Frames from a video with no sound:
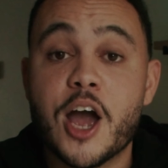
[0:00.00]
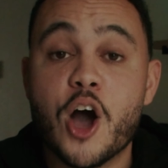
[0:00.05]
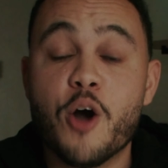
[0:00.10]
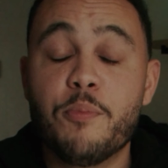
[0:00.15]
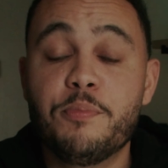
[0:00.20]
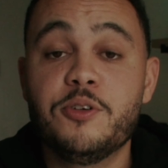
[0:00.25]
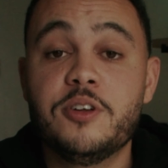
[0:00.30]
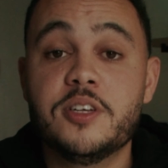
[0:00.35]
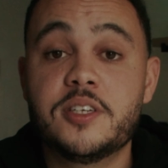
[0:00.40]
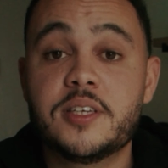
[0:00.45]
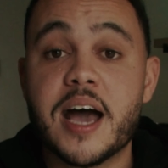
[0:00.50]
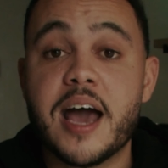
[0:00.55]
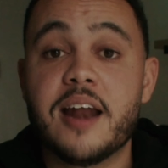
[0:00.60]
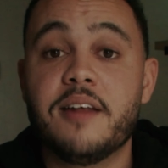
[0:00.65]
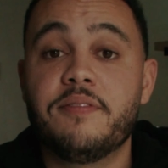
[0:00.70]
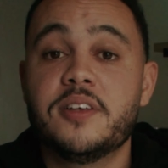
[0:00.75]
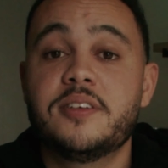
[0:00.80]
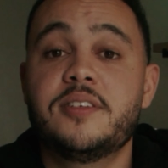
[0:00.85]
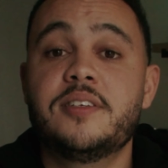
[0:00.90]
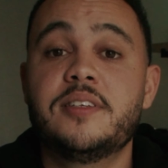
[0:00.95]
help you
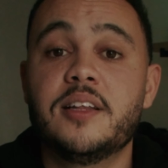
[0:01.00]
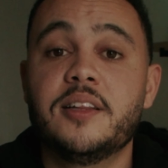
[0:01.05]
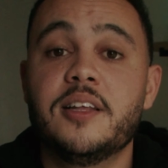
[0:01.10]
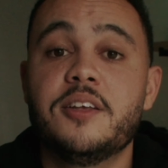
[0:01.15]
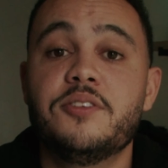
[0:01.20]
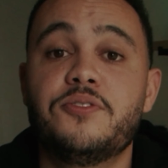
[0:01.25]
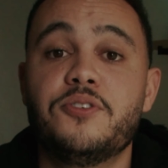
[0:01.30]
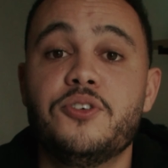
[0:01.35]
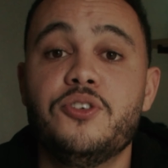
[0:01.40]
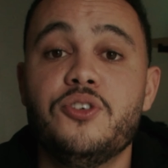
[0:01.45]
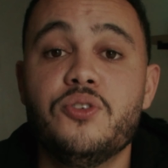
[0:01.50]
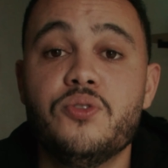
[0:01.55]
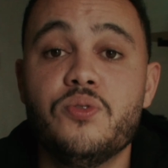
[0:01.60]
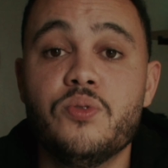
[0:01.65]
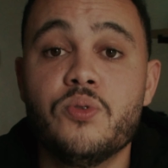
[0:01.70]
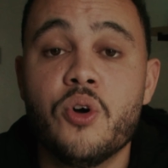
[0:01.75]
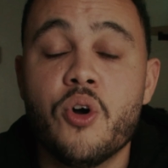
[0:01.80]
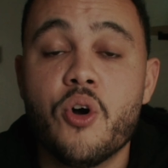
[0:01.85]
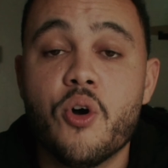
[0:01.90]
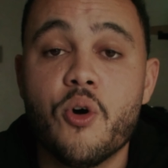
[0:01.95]
decide if this is the lens for
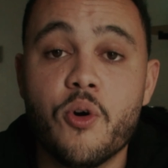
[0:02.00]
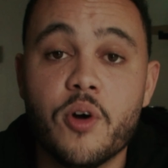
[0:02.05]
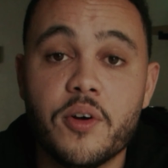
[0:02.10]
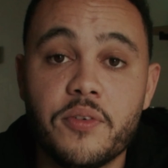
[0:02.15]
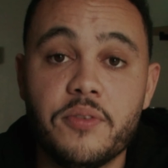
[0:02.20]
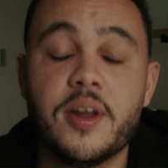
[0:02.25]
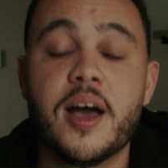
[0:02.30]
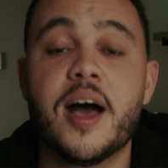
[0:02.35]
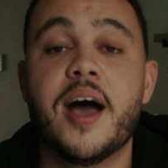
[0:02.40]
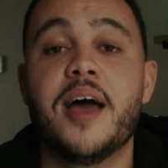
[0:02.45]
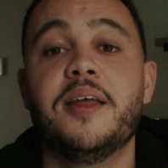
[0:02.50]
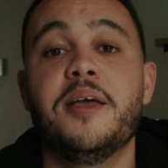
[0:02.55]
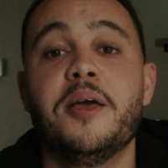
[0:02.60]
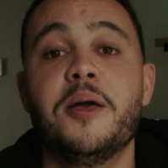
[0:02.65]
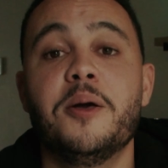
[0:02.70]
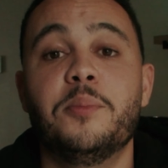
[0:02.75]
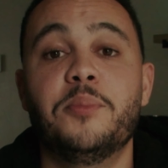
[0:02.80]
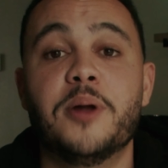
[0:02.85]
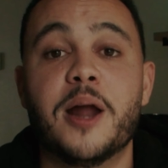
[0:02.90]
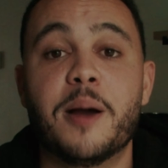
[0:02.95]
you or if not.
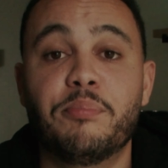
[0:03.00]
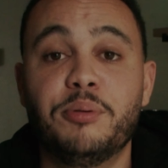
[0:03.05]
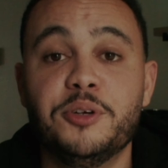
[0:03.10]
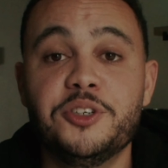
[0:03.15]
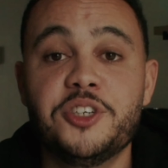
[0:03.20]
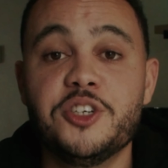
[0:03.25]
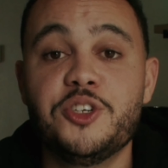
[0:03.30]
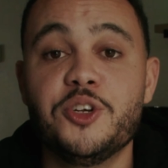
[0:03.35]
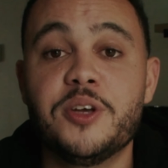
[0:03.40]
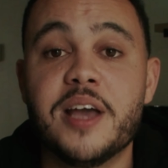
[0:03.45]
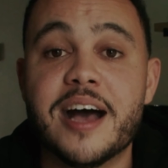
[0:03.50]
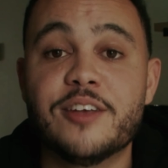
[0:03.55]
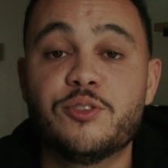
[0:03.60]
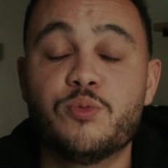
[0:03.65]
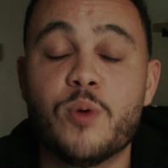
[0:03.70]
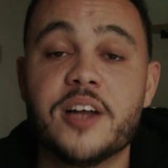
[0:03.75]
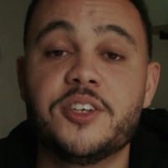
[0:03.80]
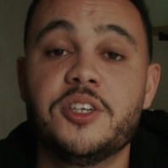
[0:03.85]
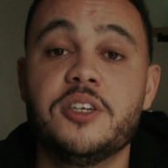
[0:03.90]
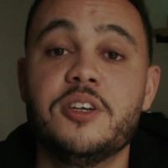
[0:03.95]
But I appreciate you guys
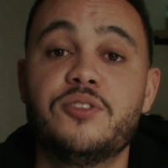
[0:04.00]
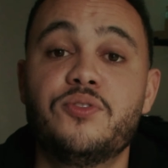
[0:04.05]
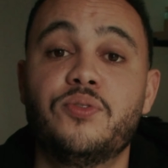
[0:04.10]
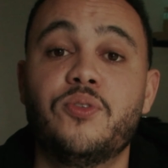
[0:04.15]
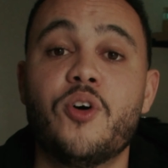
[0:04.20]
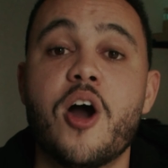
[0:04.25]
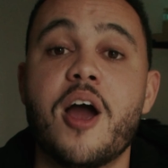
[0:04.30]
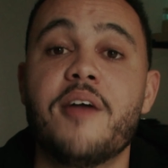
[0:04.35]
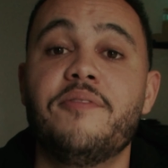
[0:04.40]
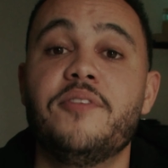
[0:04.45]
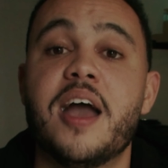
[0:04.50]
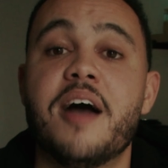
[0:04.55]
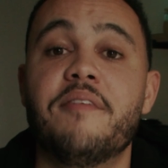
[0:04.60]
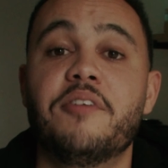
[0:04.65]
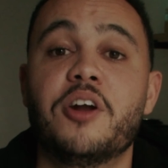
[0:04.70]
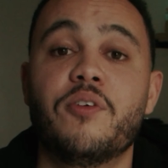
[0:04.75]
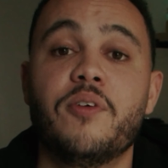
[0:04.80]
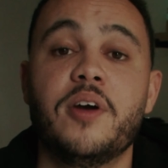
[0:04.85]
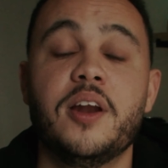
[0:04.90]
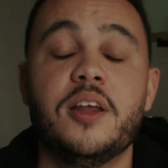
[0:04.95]
watching this far. If you
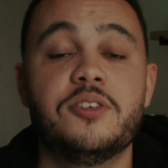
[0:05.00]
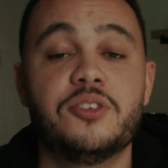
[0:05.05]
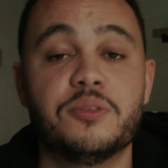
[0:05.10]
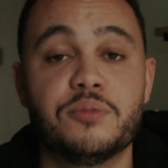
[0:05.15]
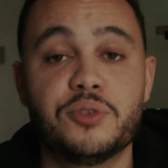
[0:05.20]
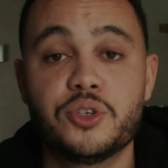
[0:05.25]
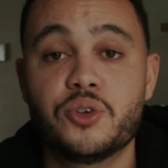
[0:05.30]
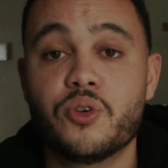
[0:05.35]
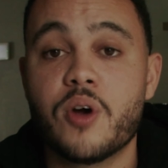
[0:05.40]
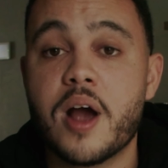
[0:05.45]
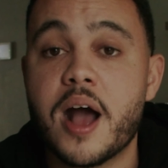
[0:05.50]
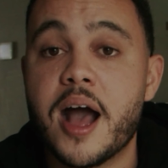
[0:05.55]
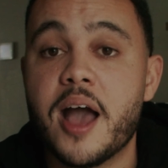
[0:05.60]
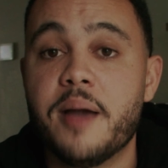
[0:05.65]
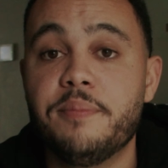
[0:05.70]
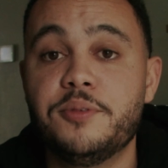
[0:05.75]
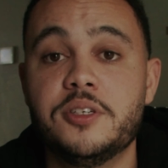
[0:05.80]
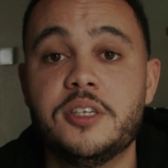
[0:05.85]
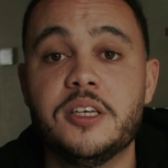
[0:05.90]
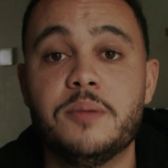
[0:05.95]
haven't already,
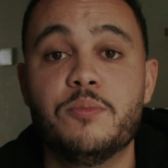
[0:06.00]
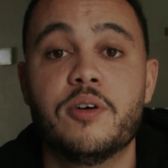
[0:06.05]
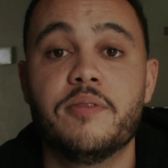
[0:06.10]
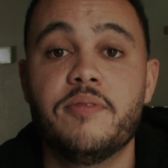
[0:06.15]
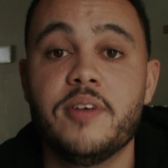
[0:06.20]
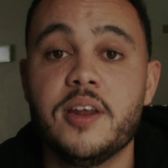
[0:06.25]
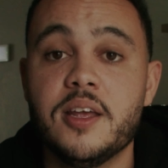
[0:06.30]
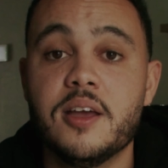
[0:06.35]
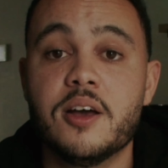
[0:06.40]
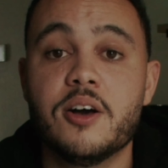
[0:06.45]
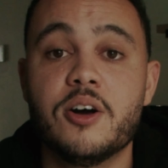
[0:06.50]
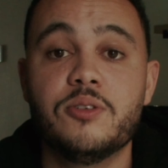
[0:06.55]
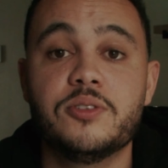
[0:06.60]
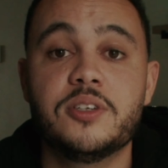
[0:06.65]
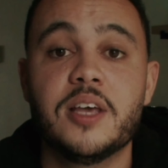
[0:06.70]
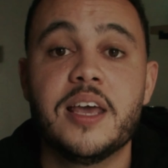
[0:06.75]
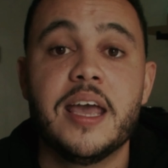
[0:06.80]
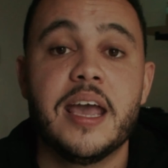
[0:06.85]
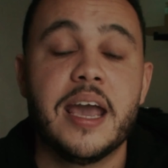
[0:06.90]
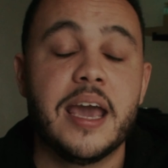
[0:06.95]
subscribe to see more
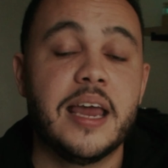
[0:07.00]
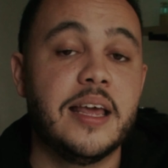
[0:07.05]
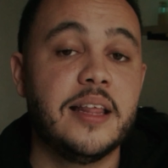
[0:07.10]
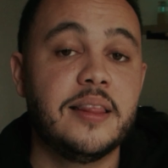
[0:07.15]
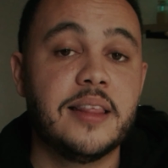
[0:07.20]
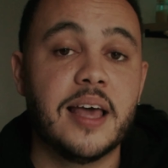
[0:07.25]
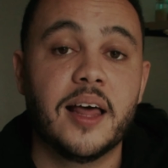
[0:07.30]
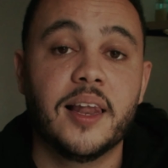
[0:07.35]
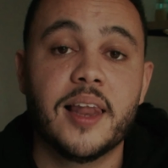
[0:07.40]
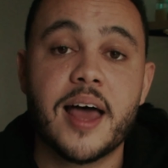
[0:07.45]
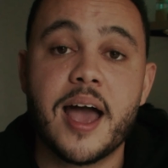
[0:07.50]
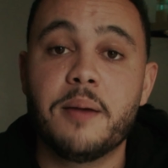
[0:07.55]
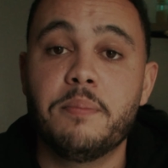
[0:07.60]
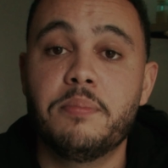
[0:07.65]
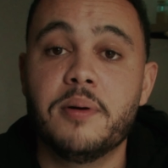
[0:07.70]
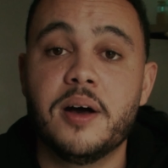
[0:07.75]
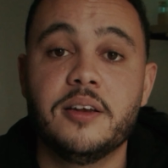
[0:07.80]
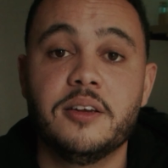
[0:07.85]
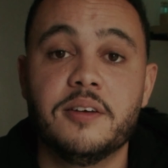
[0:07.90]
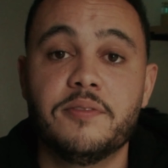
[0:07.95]
videos and hit that like
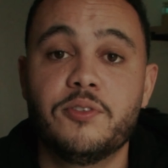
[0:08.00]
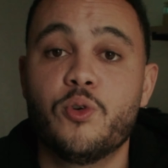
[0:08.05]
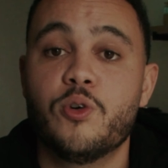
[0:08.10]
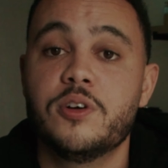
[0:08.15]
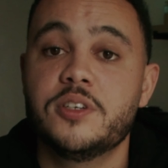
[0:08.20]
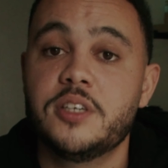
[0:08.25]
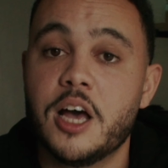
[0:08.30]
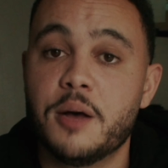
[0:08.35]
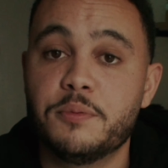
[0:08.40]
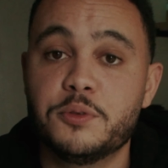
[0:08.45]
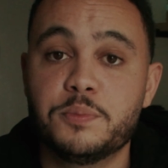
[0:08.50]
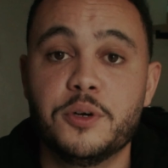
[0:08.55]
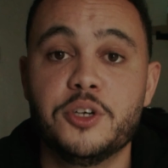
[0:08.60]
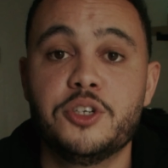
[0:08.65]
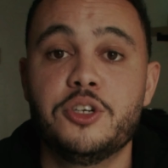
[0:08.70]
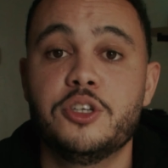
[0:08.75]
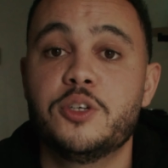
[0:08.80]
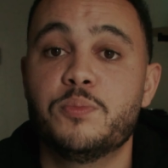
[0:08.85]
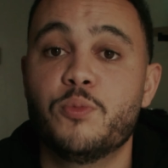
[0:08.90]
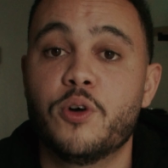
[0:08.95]
button. Of course, it helps
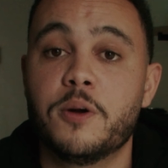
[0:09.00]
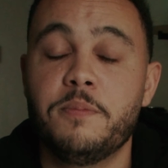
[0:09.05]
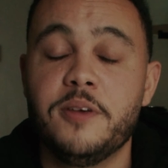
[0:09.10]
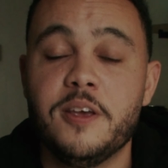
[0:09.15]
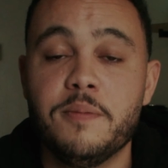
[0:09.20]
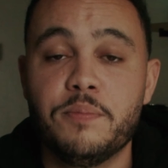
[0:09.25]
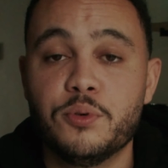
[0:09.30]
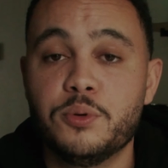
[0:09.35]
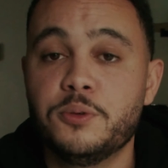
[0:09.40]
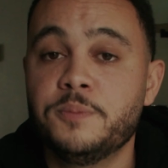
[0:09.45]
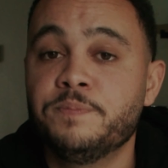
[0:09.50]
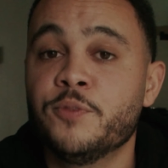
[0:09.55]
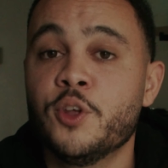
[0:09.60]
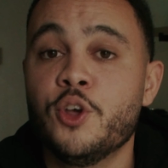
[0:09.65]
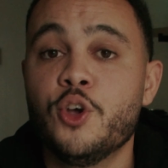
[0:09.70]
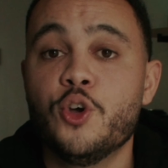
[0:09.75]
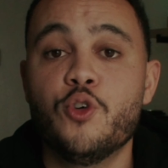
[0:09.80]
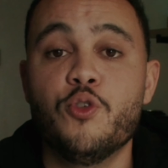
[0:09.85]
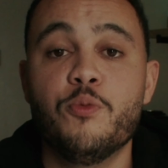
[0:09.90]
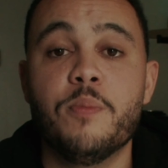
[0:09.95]
push it to more people
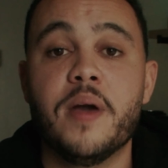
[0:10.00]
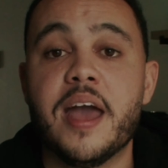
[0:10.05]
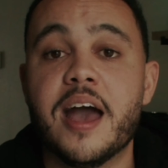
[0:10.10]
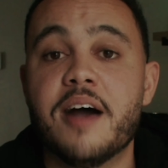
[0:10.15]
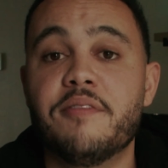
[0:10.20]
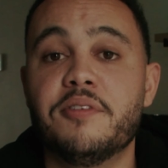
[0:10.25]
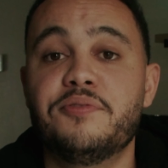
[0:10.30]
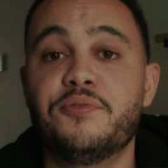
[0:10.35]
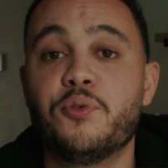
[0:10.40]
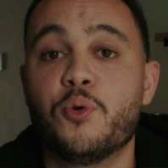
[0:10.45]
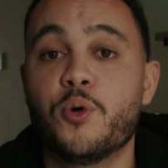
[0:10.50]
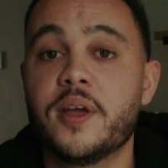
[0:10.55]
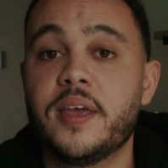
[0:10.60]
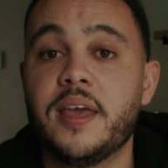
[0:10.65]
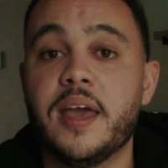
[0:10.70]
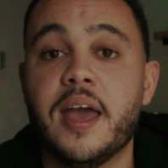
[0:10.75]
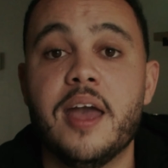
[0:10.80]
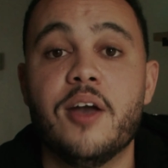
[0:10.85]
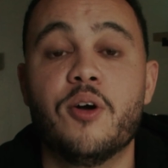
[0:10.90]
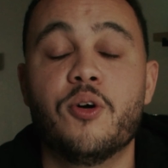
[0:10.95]
who may have a
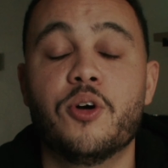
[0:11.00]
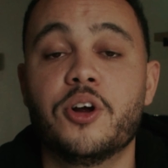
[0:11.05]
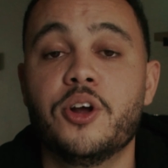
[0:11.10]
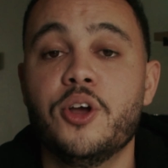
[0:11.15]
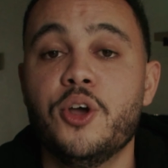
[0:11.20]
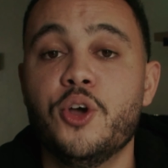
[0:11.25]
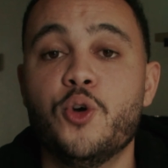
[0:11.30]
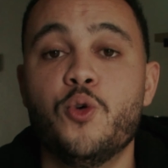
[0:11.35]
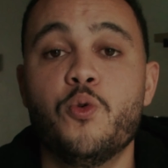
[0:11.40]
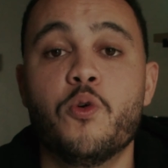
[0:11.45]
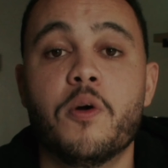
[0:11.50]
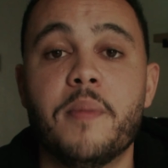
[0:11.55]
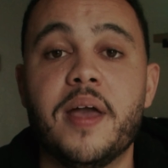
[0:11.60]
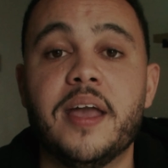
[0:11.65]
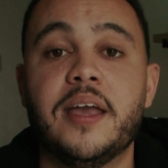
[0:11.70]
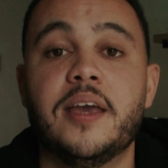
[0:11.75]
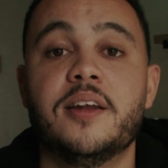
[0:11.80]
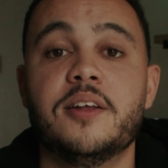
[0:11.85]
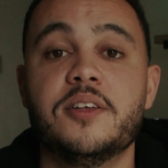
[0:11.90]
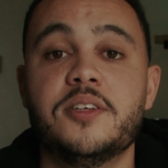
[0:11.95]
4K or who are
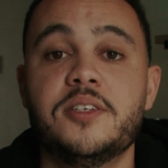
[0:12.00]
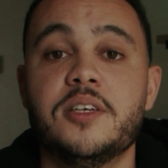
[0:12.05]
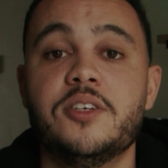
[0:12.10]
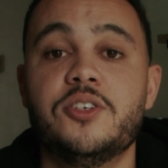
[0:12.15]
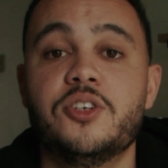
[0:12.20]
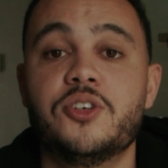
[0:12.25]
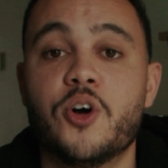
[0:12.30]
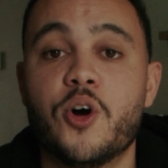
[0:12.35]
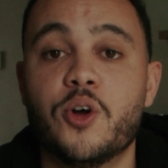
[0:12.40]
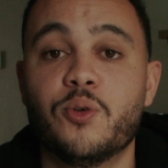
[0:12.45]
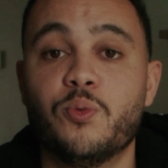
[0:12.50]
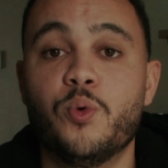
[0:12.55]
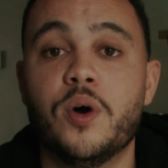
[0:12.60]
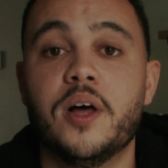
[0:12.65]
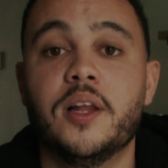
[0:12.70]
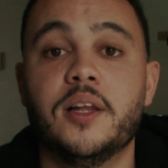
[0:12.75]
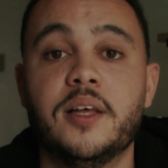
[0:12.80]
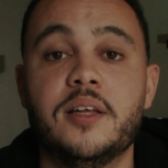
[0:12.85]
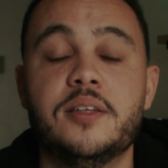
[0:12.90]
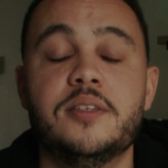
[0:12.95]
making a decision on
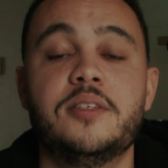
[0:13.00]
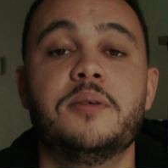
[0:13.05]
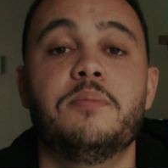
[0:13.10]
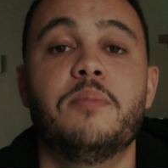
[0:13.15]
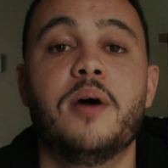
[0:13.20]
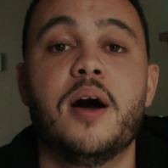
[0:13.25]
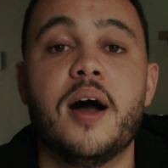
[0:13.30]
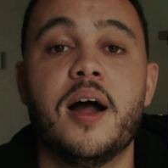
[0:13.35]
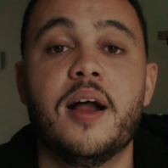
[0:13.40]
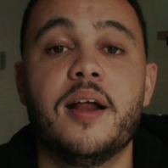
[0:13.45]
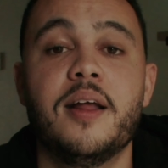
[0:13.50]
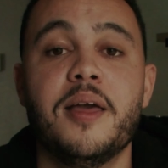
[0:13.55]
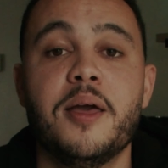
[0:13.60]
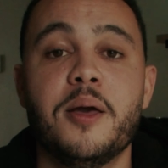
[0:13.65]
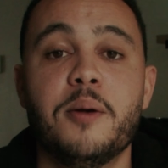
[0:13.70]
what lens to buy.